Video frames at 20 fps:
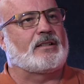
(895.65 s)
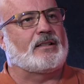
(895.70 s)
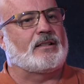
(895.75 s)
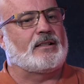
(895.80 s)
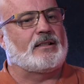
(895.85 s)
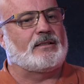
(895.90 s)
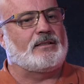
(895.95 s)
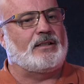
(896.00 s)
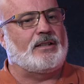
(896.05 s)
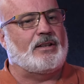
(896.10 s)

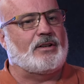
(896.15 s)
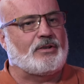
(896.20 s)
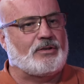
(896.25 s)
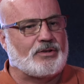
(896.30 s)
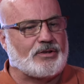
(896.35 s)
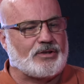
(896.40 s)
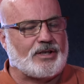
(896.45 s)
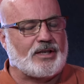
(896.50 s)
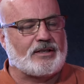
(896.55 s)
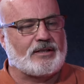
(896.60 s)
you know, you
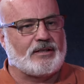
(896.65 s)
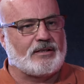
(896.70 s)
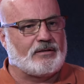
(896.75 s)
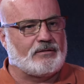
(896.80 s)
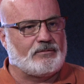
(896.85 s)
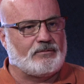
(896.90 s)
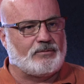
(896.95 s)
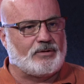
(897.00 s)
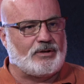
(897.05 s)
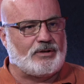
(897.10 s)
just hit
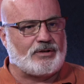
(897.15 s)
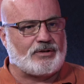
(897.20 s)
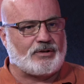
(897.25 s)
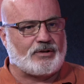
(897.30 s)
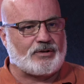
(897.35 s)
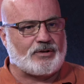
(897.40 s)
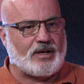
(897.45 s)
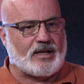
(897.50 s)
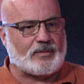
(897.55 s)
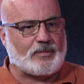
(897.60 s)
the, when you
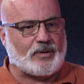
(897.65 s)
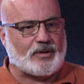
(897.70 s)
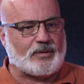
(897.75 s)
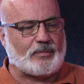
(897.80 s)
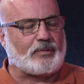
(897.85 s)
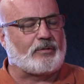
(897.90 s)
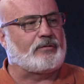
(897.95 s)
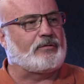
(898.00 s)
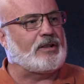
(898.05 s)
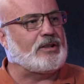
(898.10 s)
start talking about the
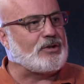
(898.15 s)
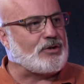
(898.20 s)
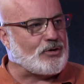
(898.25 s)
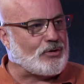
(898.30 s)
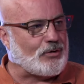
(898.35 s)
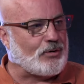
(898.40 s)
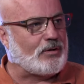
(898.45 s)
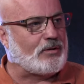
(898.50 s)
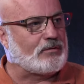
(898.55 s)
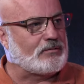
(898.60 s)

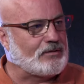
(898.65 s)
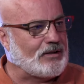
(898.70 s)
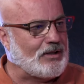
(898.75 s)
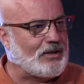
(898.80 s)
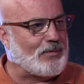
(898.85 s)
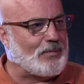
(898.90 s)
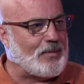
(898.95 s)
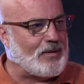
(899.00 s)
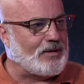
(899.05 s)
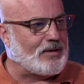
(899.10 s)
provincial, you
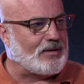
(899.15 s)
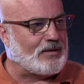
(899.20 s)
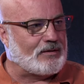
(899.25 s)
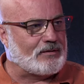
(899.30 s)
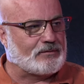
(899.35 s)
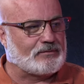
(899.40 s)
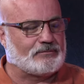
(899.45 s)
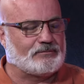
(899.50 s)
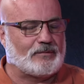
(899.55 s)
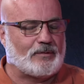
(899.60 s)

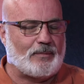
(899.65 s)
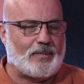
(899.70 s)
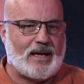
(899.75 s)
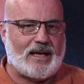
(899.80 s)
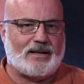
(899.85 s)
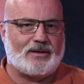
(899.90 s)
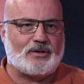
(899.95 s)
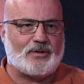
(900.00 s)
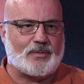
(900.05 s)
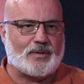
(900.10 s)
know,
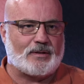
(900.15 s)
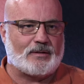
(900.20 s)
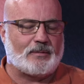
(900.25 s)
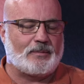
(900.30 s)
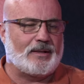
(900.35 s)
management.